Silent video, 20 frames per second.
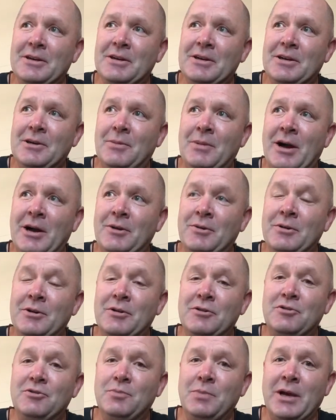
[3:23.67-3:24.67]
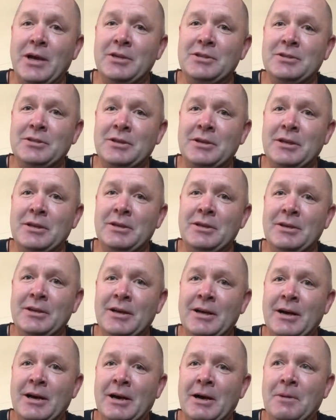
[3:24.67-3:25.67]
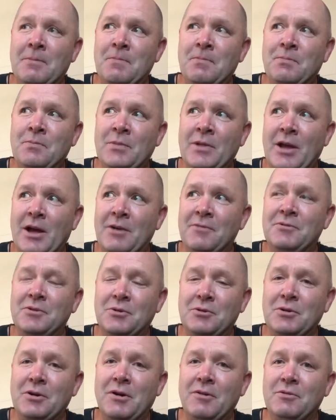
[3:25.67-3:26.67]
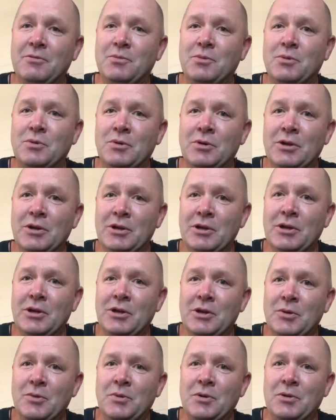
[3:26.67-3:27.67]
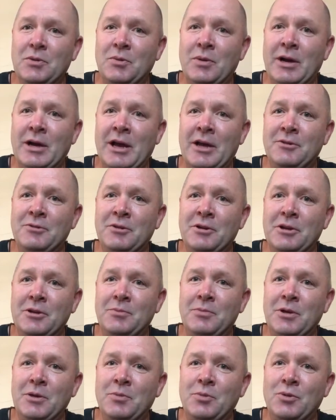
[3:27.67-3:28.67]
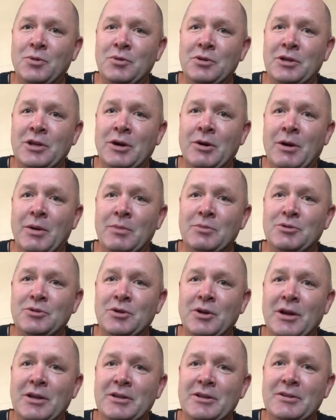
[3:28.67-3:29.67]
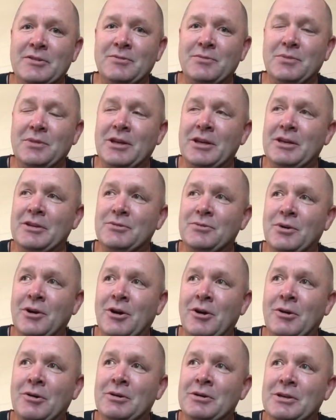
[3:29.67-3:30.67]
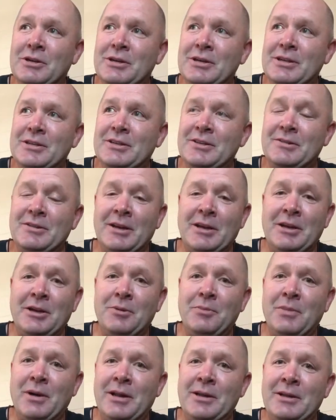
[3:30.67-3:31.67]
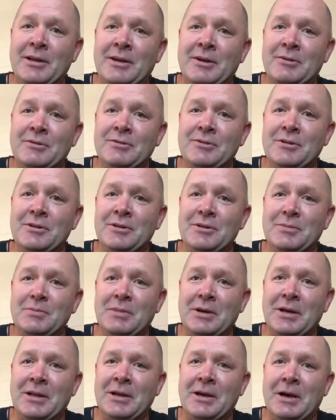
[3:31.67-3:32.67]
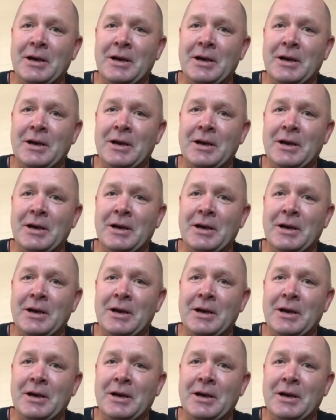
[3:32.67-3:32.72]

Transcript: of my career especially, I feel comfortable with the way I treated people. You know, I'm sure I did some things wrong just like everybody else, but,